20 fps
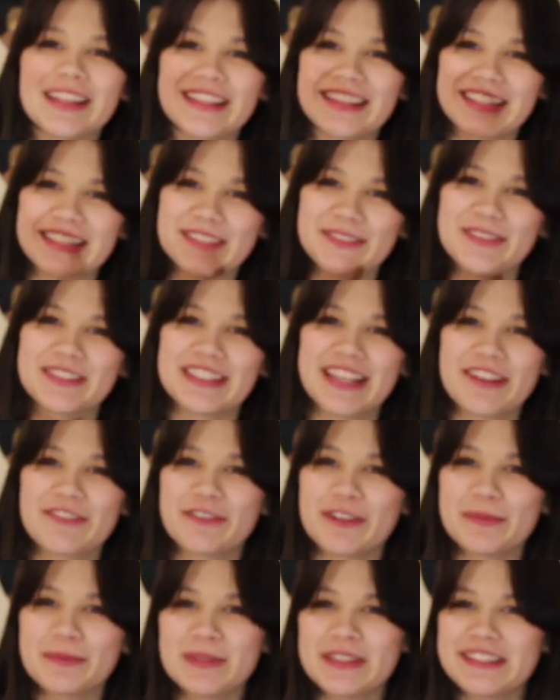that this was like
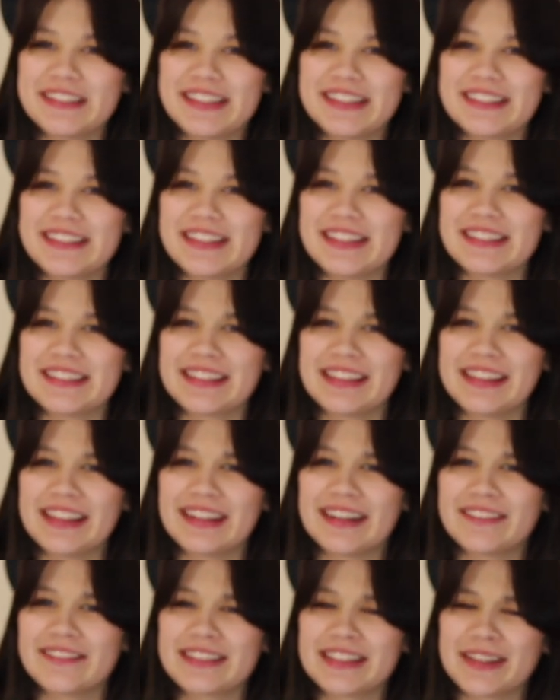from the 60s and
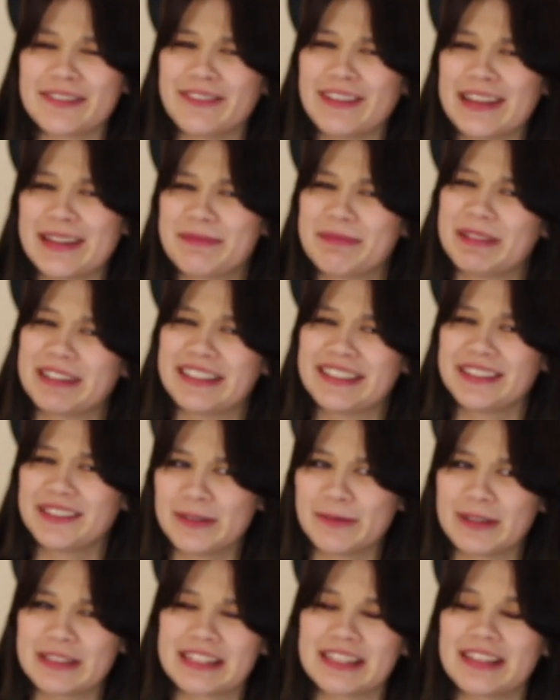then I was like, wait a minute,
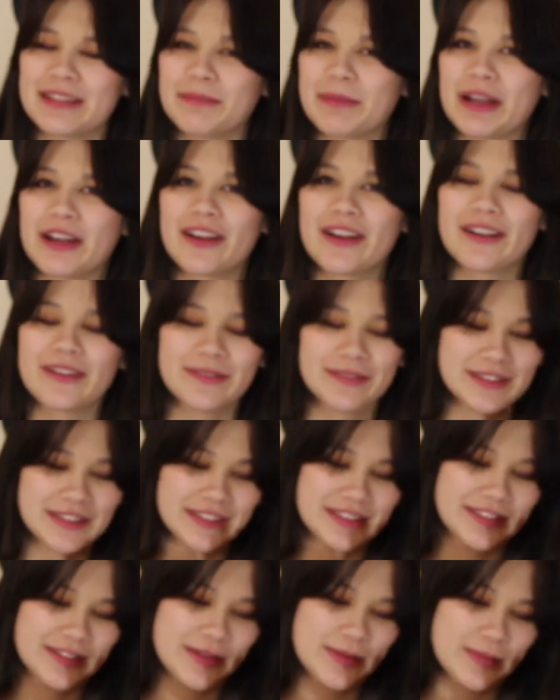it wasn't, and my heart was
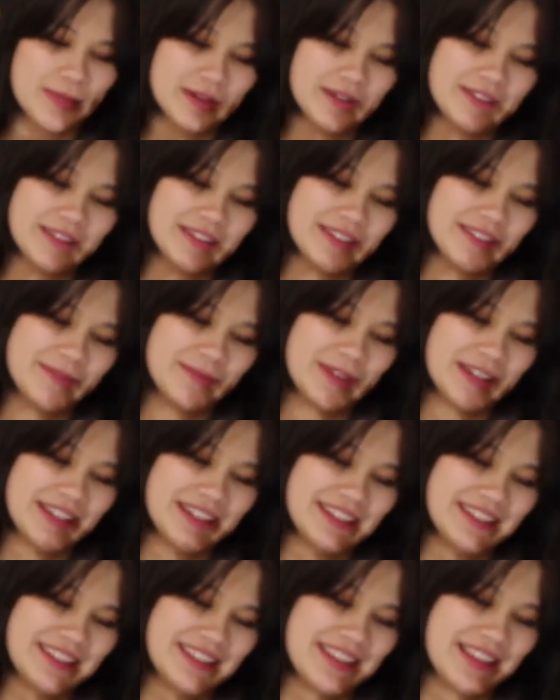so broken.
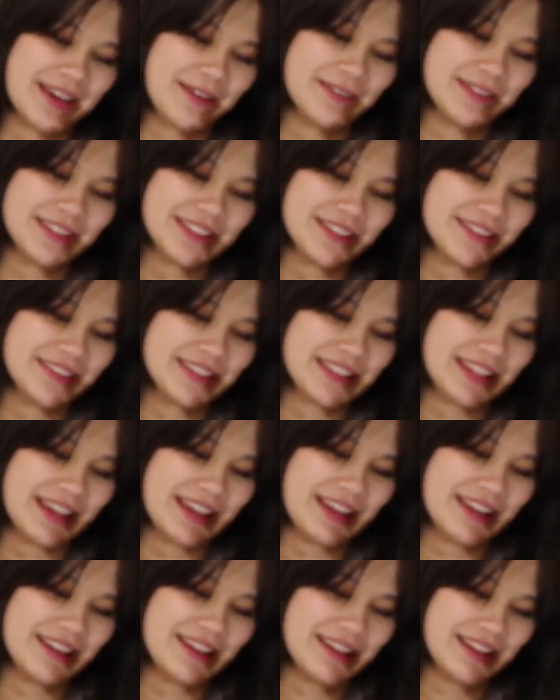I was so
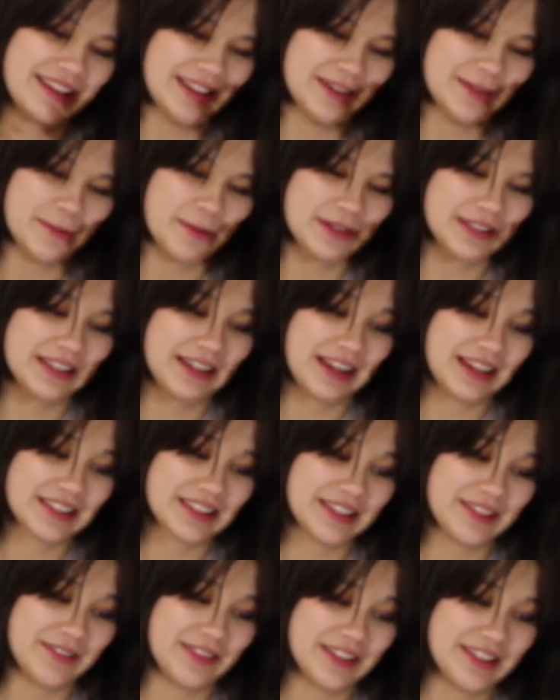sad that it wasn't
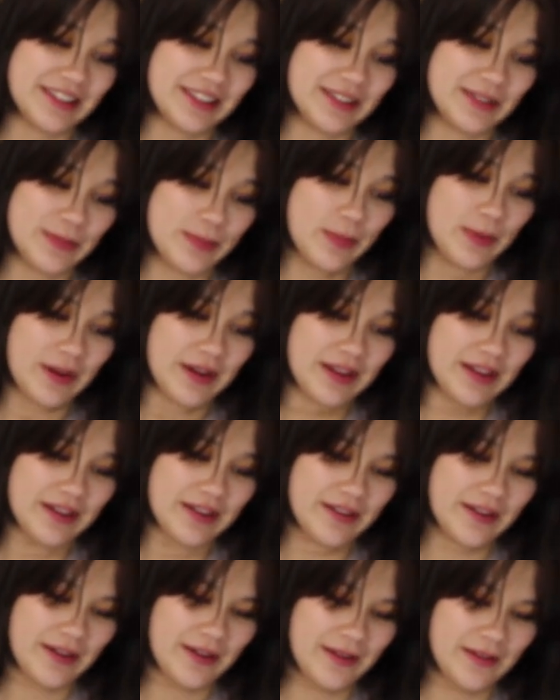actually vintage, but
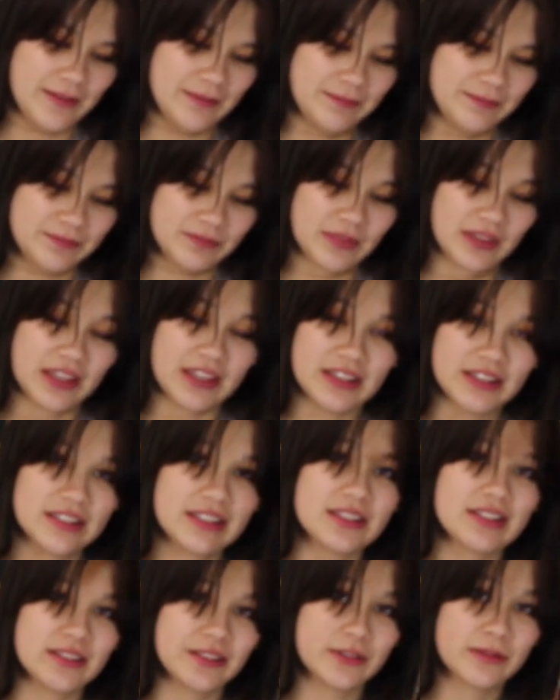it's
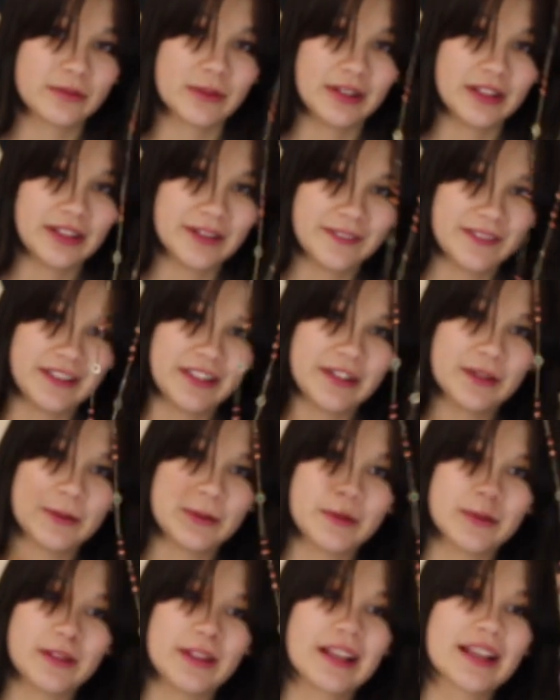still really
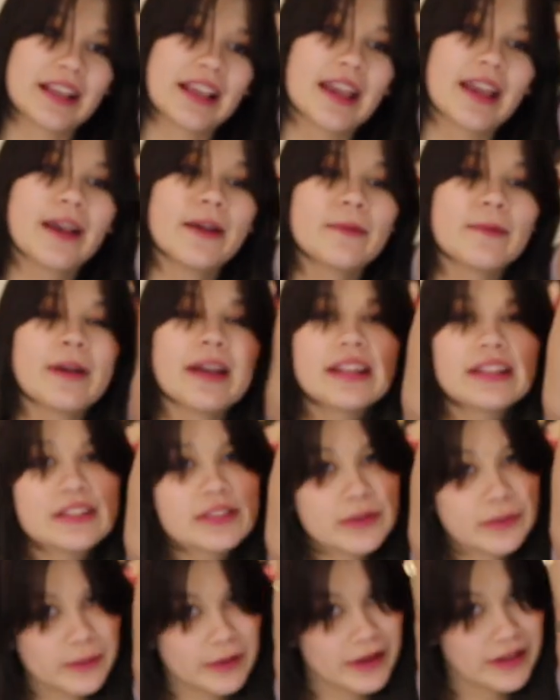cool. I can't wait
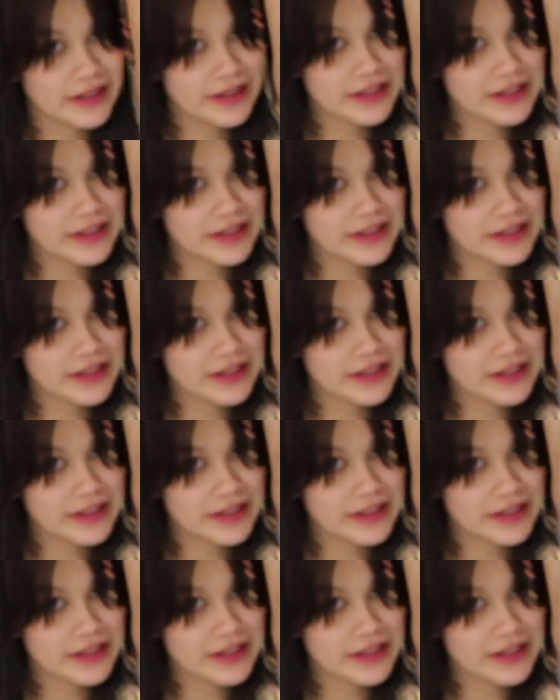to wear